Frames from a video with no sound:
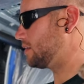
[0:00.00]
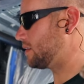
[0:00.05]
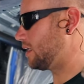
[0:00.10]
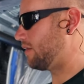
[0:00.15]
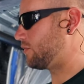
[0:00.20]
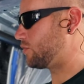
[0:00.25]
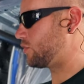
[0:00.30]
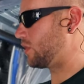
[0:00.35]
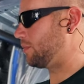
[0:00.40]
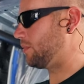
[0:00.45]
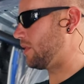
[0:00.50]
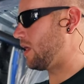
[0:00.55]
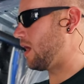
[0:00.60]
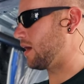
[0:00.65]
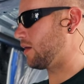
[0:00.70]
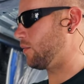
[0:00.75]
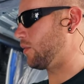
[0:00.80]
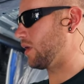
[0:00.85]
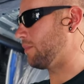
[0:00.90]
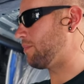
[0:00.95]
it's gonna have Trimlock
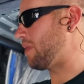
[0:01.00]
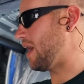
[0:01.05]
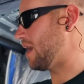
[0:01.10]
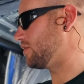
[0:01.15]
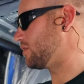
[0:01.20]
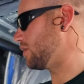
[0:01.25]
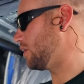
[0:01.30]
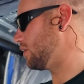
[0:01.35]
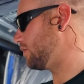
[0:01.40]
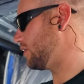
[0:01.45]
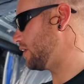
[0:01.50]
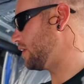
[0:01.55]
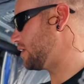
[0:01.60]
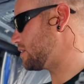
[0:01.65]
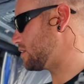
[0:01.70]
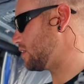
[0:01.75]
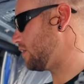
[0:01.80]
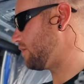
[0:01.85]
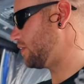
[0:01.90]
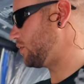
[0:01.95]
and we're gonna paint over it.
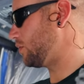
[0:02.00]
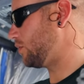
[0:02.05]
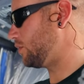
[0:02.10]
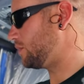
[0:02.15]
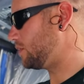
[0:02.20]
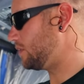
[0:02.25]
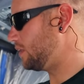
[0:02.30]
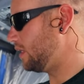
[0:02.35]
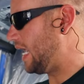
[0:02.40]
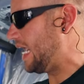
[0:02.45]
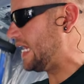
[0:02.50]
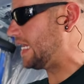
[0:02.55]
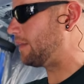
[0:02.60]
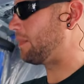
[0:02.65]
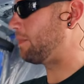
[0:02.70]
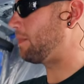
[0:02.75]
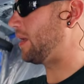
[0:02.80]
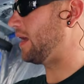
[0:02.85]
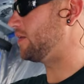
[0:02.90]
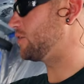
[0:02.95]
So if I do heat up
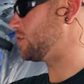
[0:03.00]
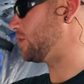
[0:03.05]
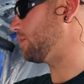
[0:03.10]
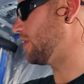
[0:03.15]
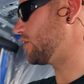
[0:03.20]
the paint too